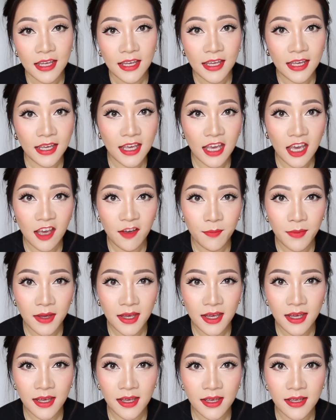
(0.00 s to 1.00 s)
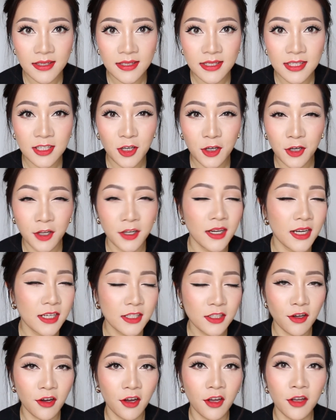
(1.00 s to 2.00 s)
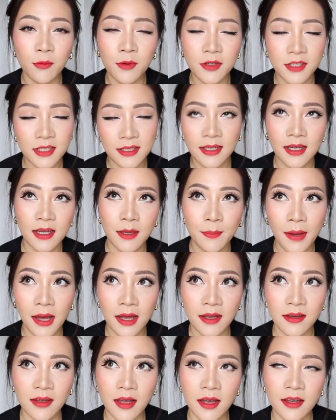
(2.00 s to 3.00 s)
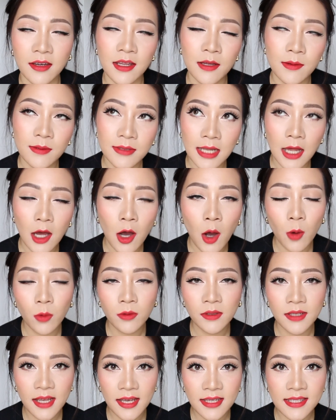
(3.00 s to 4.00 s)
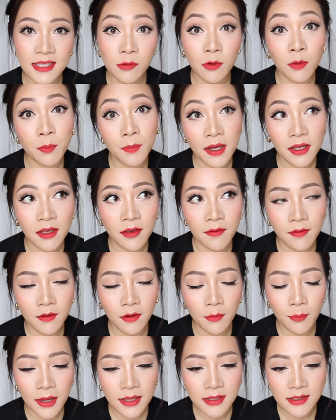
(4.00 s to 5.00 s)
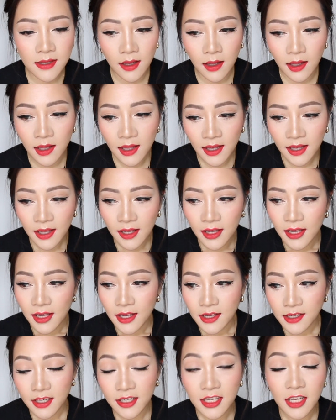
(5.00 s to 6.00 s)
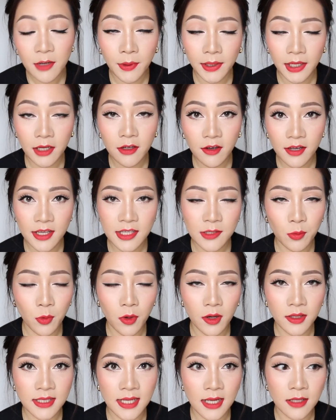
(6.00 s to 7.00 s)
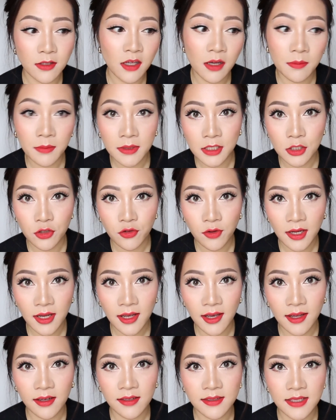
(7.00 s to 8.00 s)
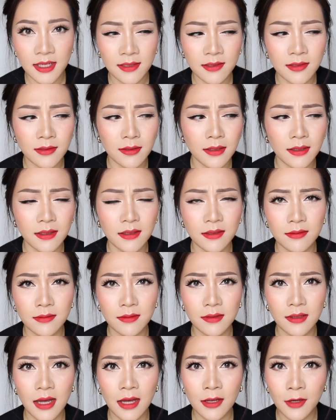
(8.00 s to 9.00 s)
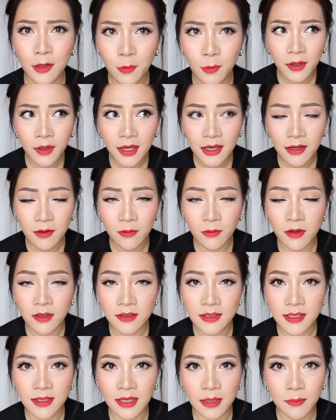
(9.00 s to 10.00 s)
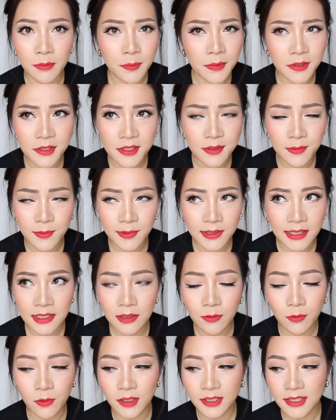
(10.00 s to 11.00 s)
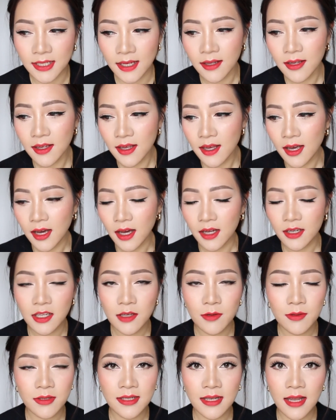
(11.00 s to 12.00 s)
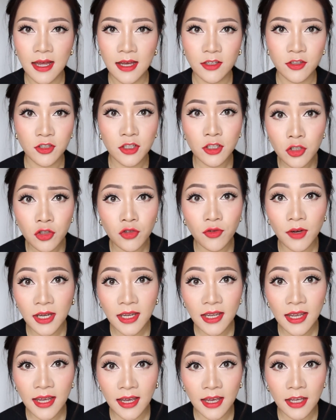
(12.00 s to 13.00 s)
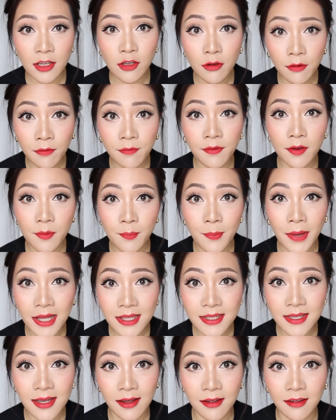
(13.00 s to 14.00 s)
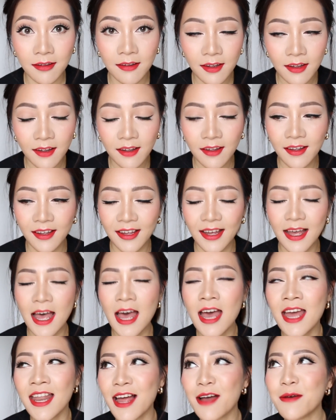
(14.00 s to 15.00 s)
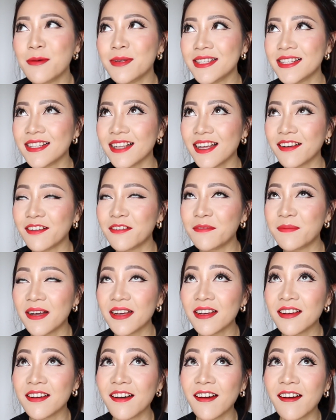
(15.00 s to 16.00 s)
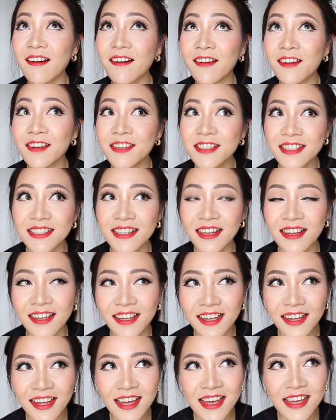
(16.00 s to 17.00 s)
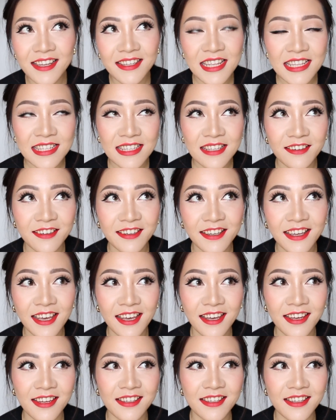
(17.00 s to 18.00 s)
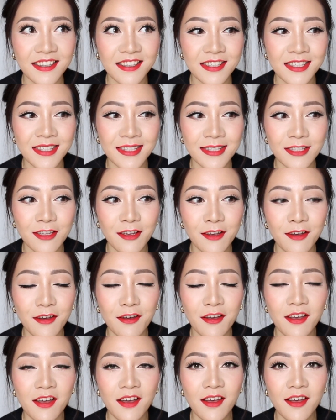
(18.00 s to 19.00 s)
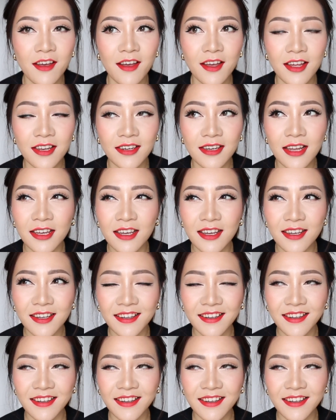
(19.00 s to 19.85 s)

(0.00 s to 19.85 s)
He gave me his cuddly toy, which is like a panda, and he was like, hold this, it will make you feel better. And then he went and got his water and told me to drink it, and I said, I want any water, like, mummy doesn't want any water. And he was like, just drink it, you'll feel better. And I was like, oh my gosh, like, this little kid is so, like,